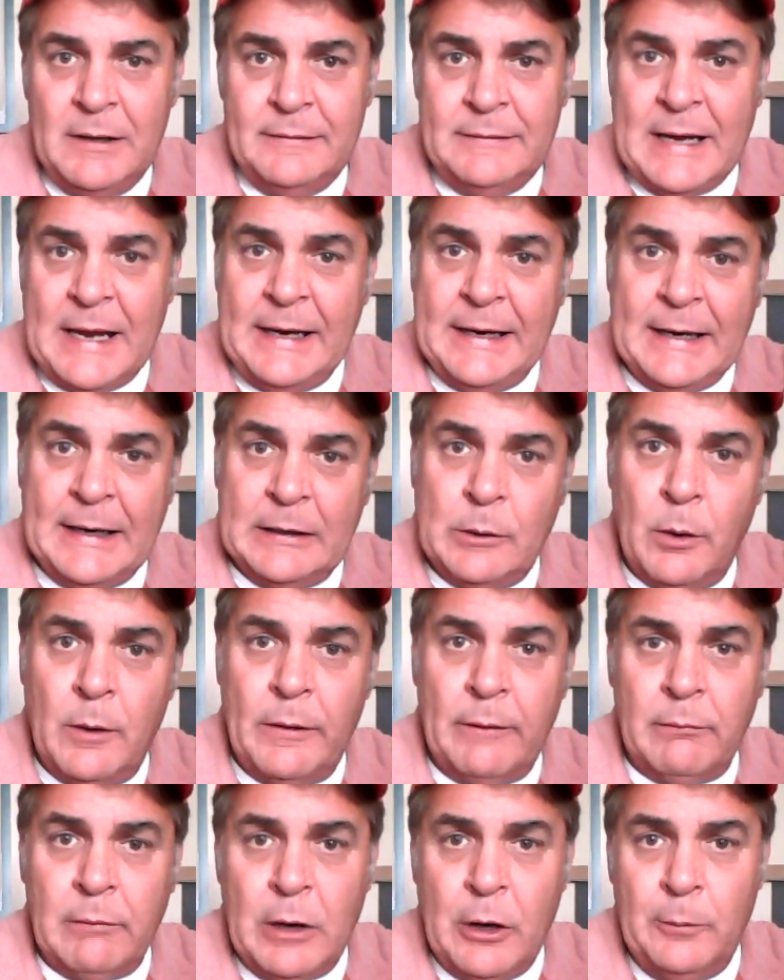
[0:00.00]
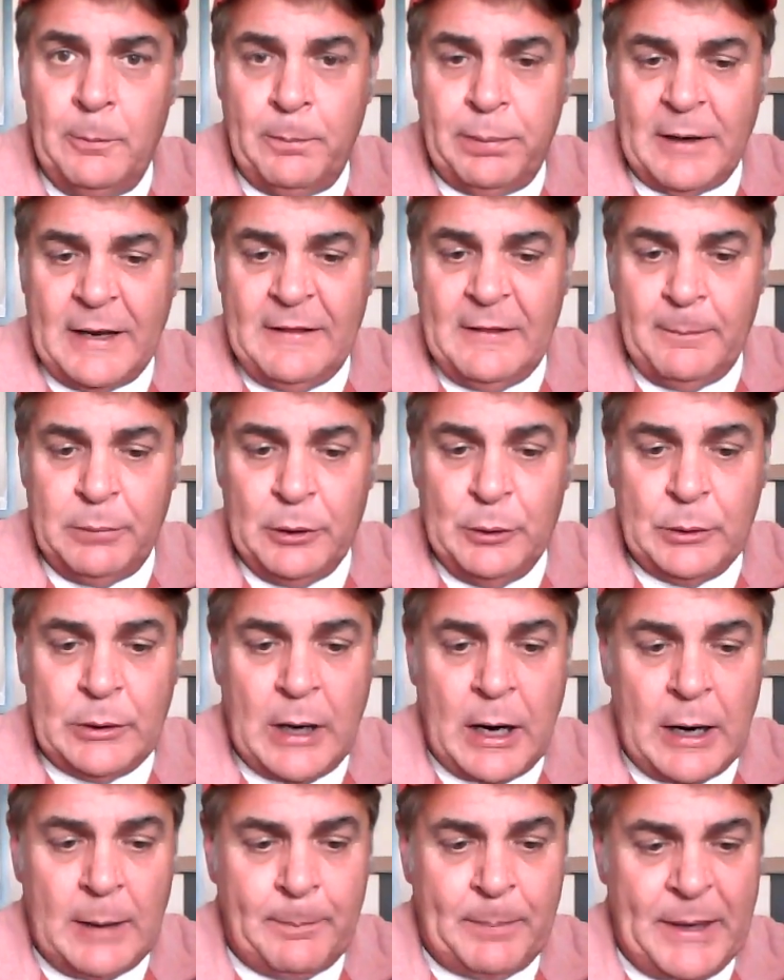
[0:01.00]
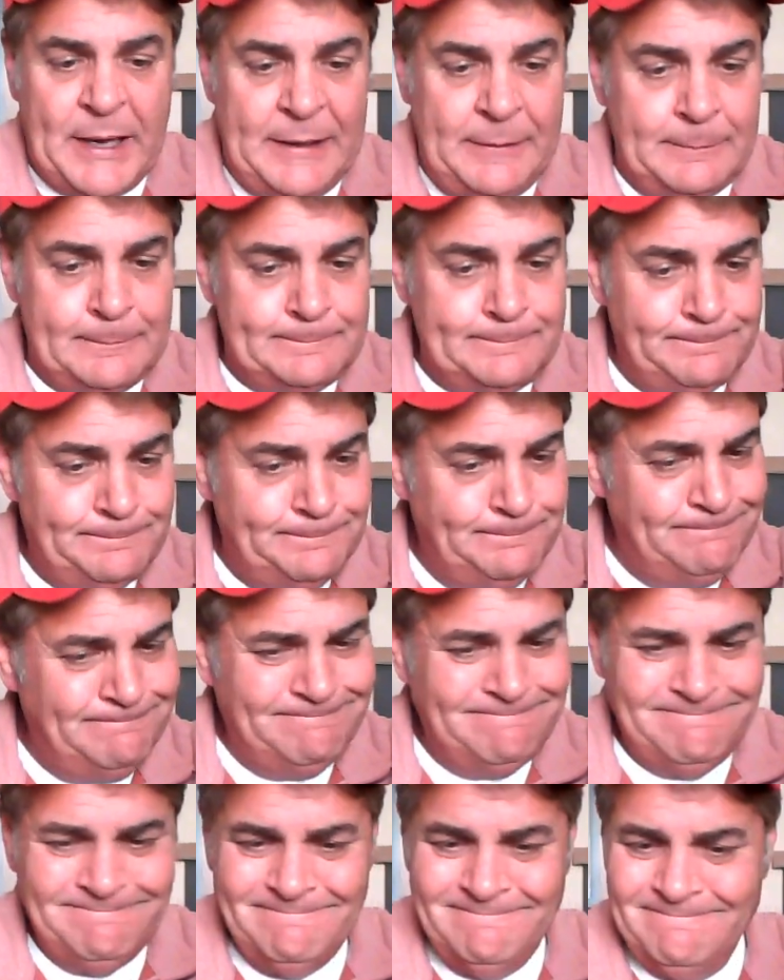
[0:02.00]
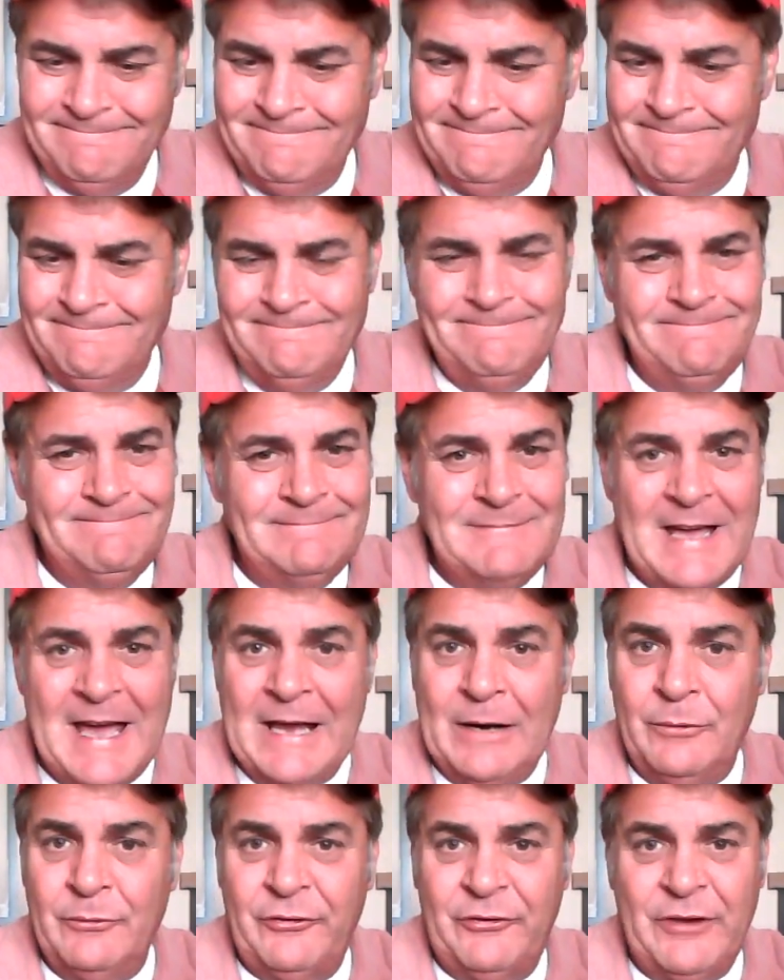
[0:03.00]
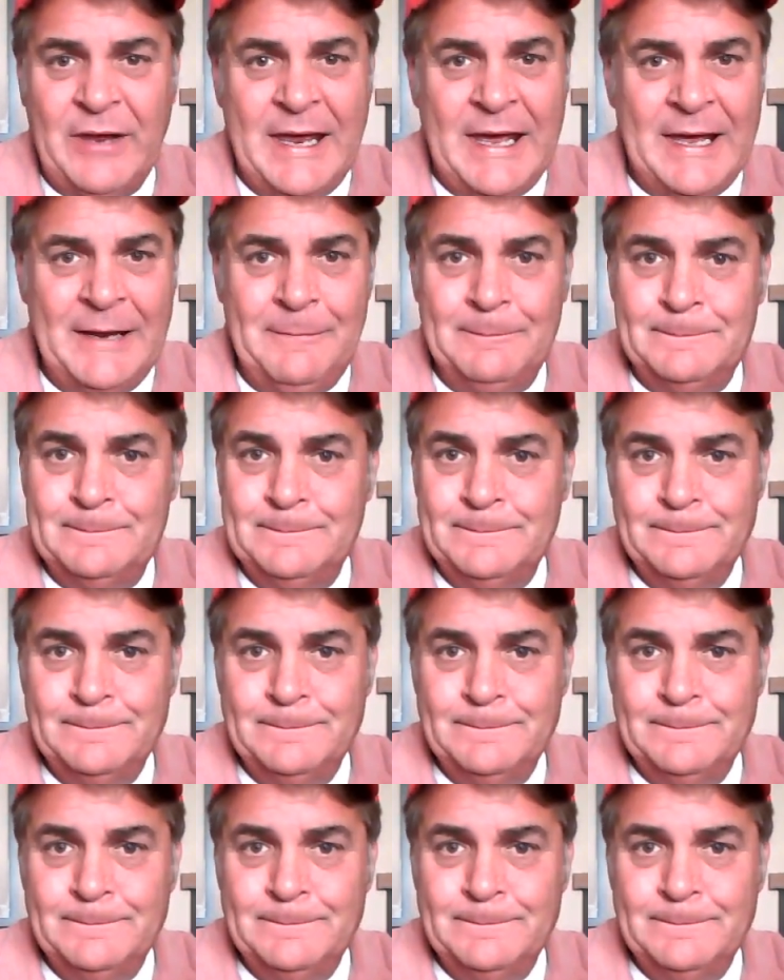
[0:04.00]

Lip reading: Now you got to go on the road and play the blue carpet. I don't see it.